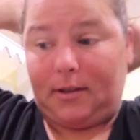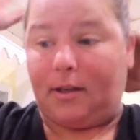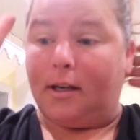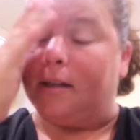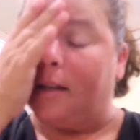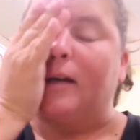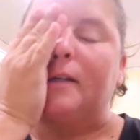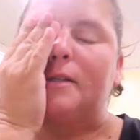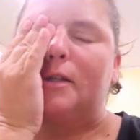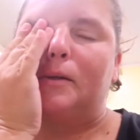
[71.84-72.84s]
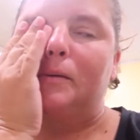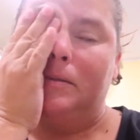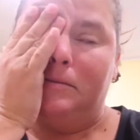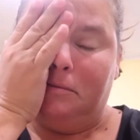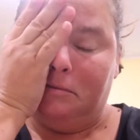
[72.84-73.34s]
and yeah, so
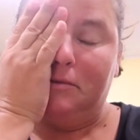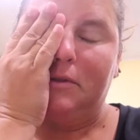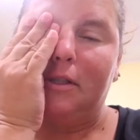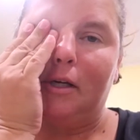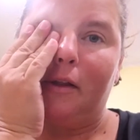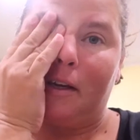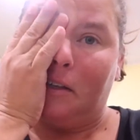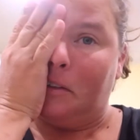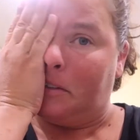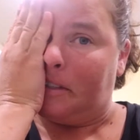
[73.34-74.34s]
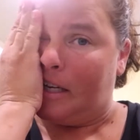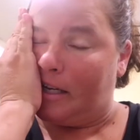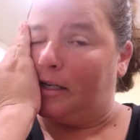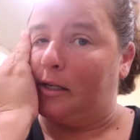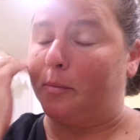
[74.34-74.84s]
we'll see how that goes. I
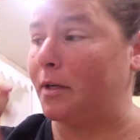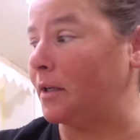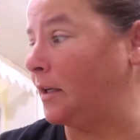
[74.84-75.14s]
am